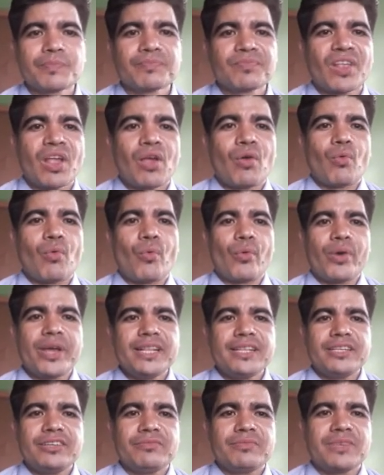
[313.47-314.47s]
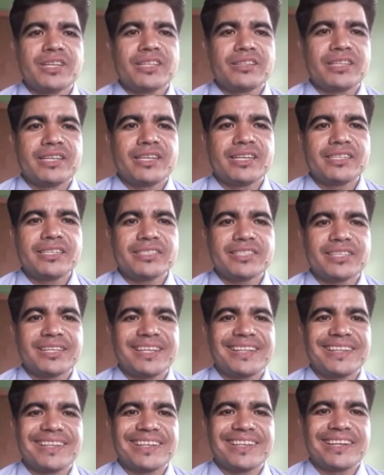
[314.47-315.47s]
When human needs
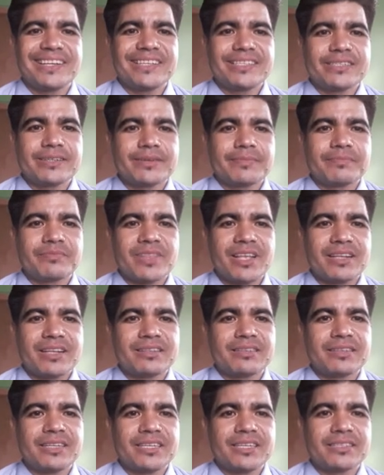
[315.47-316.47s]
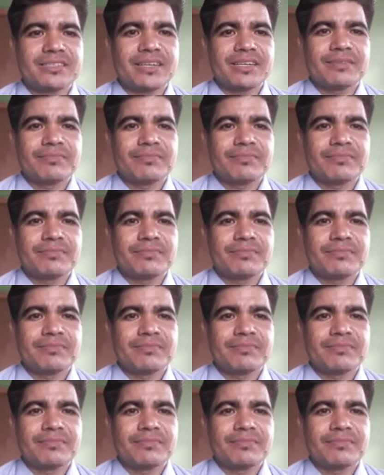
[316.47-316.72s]
increased, they needed